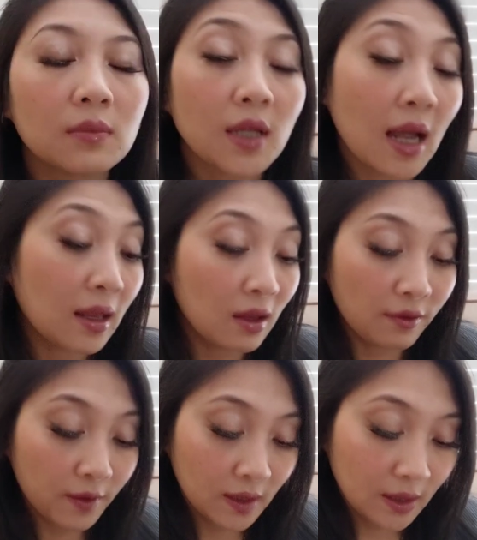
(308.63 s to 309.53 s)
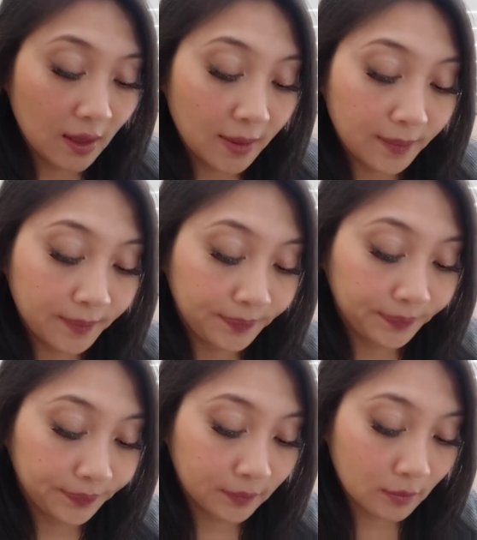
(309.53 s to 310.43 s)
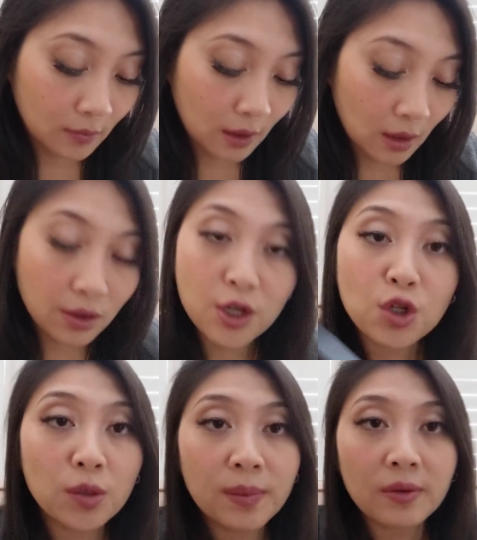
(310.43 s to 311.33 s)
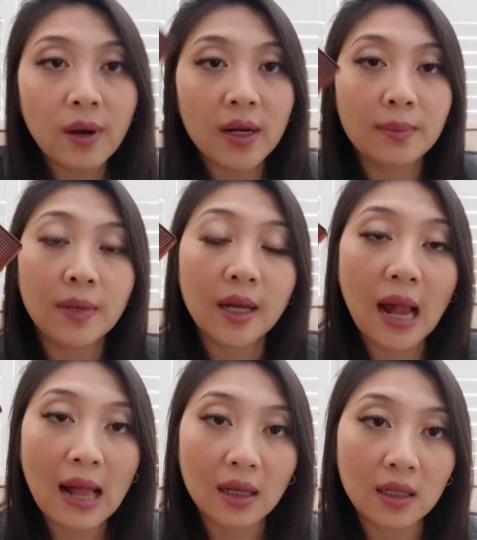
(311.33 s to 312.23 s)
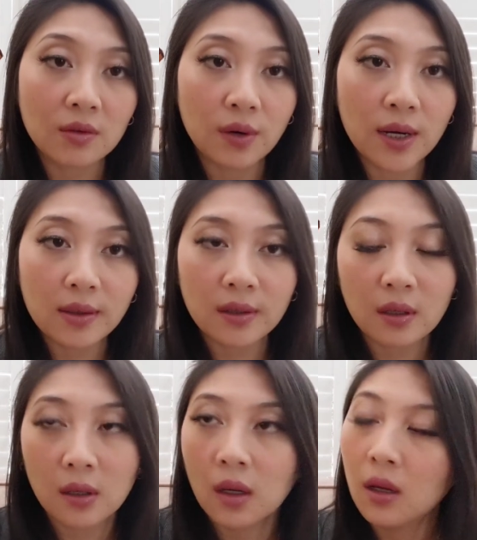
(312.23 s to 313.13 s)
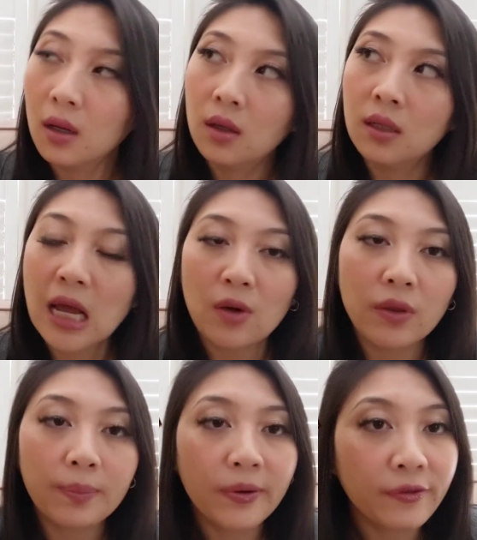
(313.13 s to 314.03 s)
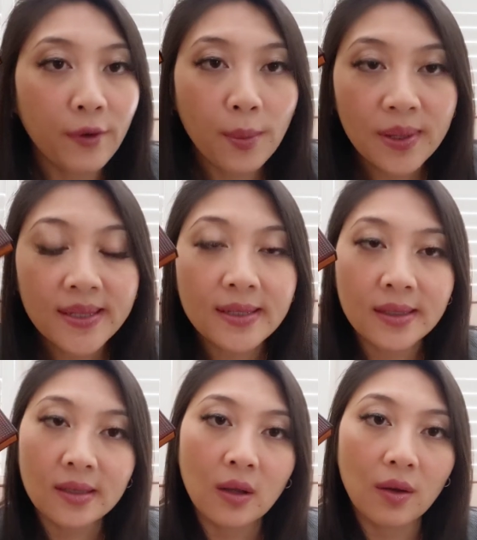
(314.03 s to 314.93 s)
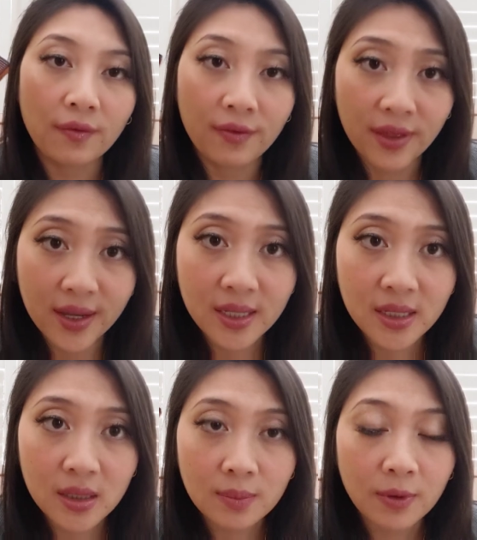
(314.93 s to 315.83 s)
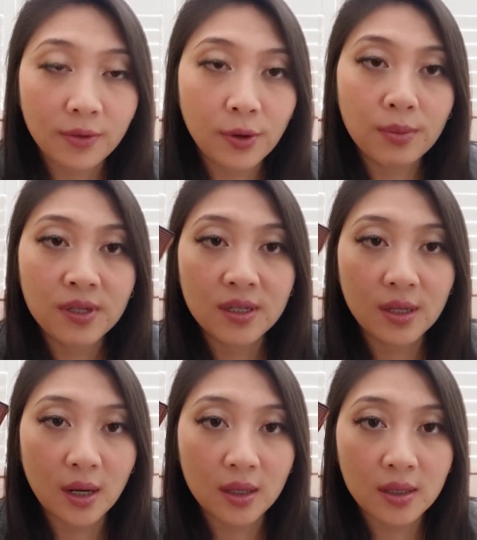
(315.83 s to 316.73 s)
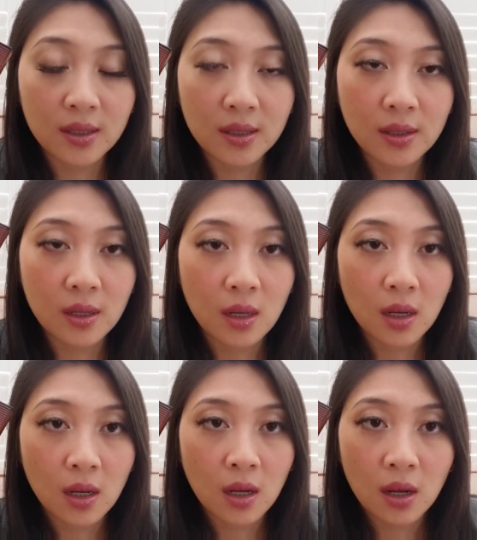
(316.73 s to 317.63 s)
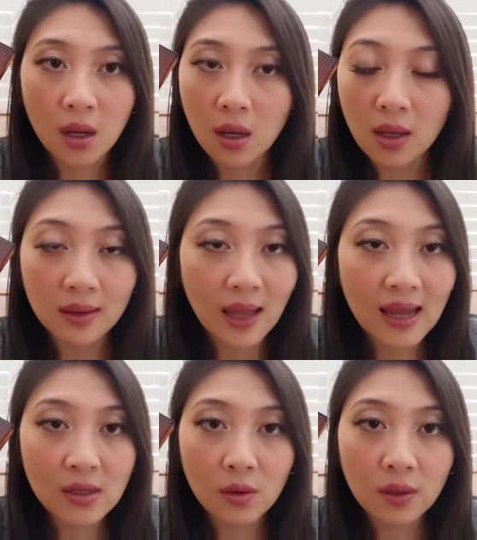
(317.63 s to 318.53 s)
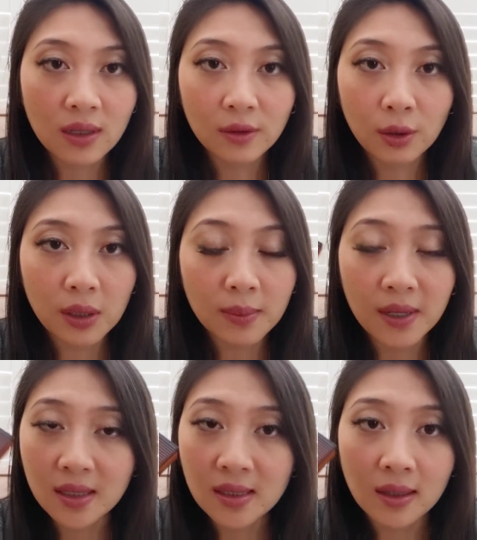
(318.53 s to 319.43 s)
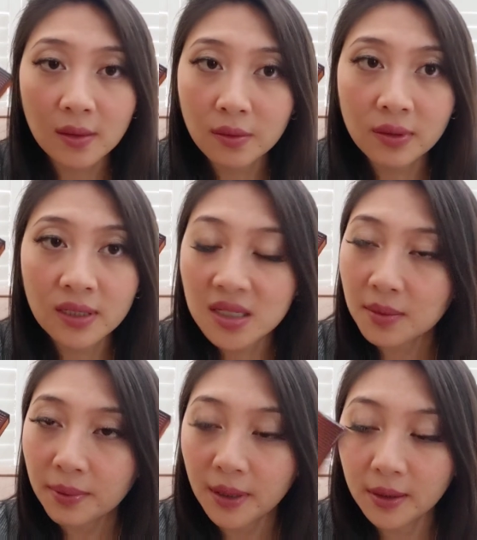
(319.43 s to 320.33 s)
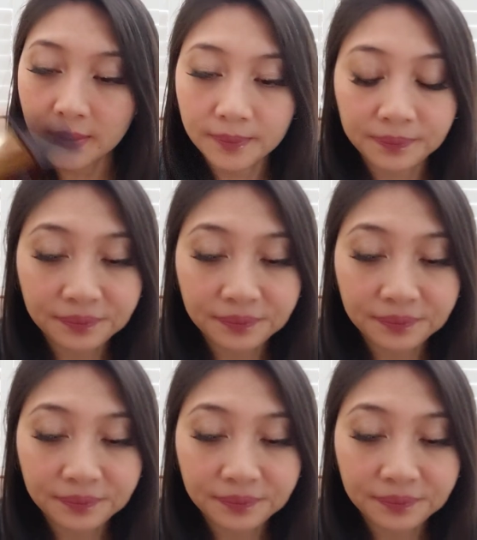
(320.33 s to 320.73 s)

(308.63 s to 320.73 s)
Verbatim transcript: yeah i love vanilla this should be right up my alley, right? Now the performance of this perfume sucks. It lasts only 30 minutes, literally disappeared.